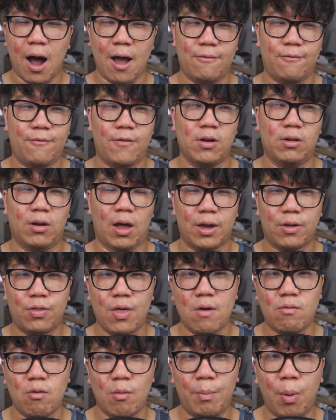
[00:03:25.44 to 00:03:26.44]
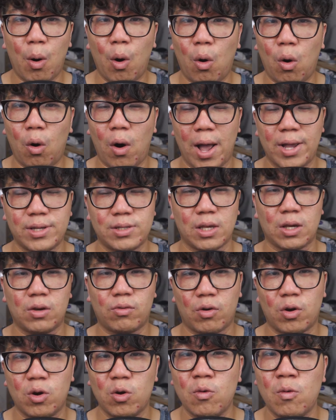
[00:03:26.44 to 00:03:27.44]
I feel like their rapport as they
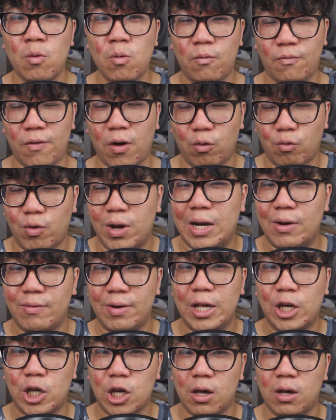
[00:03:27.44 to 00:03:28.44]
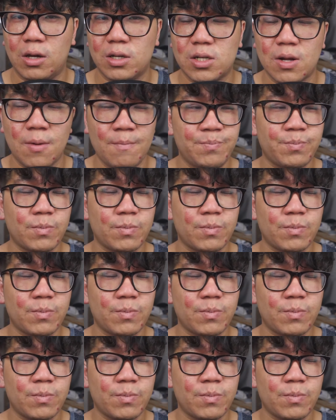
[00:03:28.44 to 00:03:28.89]
grew felt really, really good.